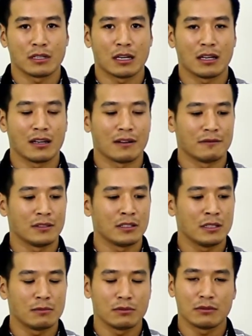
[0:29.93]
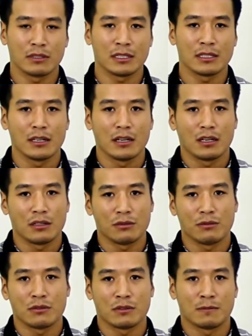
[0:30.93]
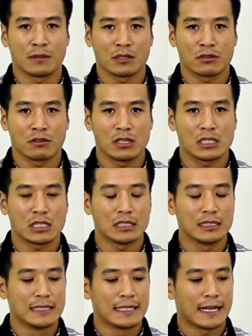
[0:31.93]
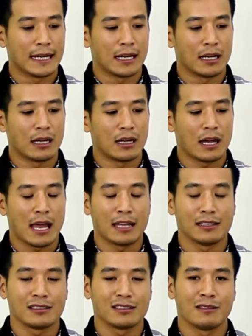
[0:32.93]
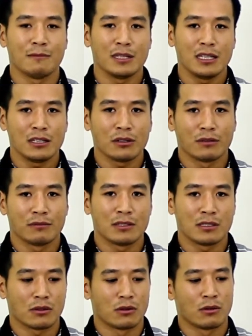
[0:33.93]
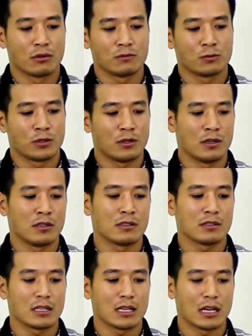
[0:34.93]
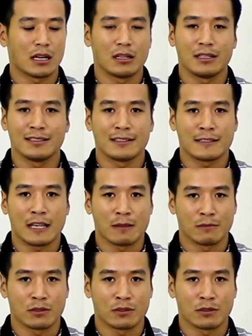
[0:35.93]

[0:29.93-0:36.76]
I have deliberately used the punctuation, and the meaning of these all words is the same.